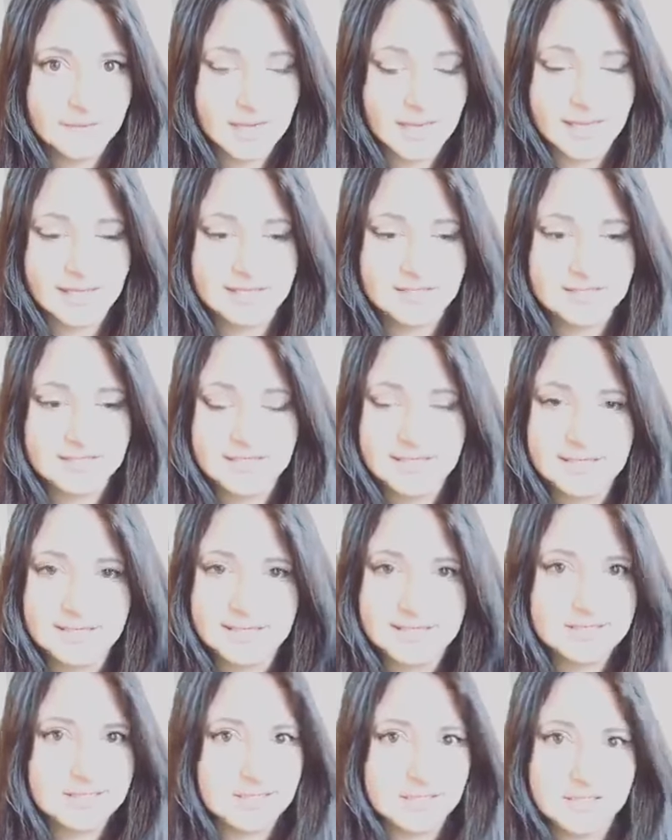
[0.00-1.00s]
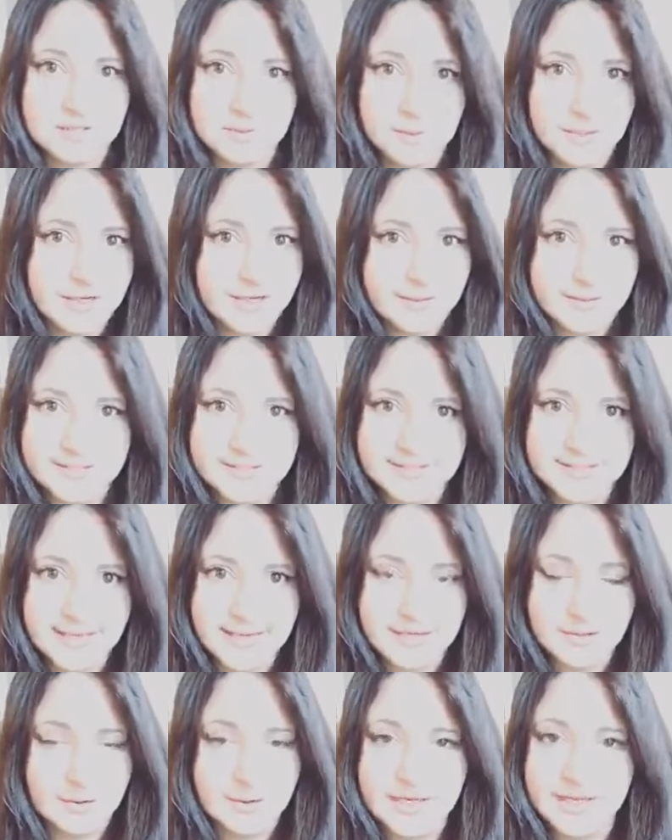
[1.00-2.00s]
and did listen to what I was
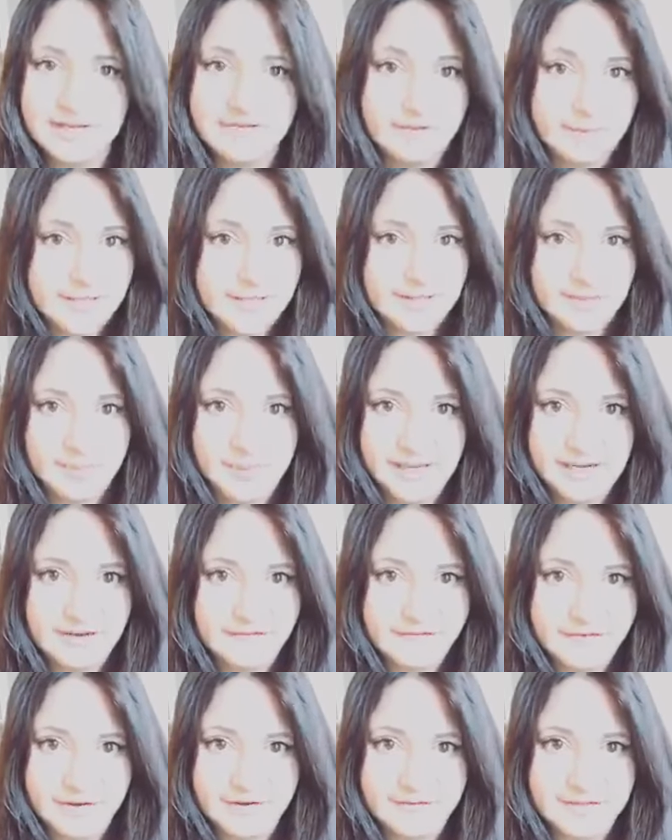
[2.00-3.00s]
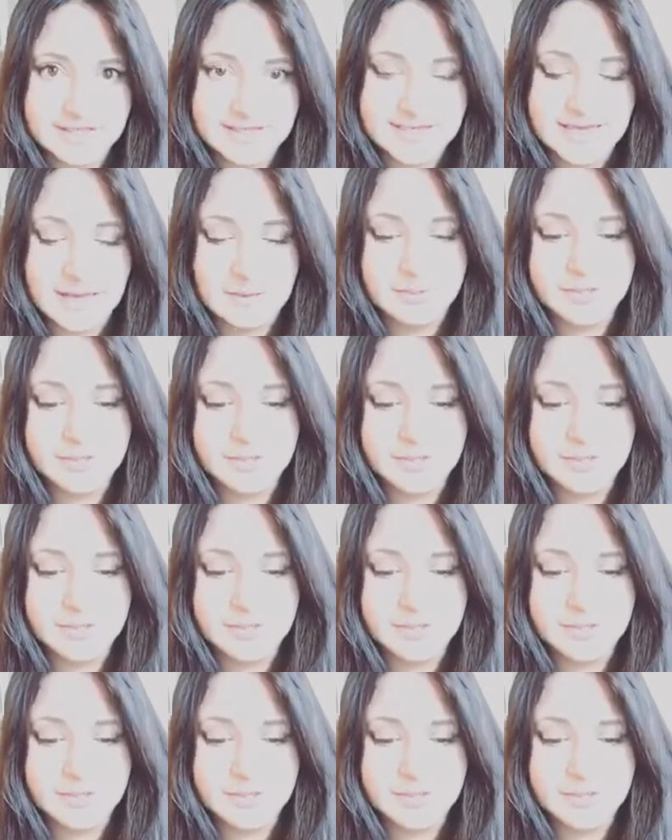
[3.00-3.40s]
saying, not giving me the benefit of the doubt,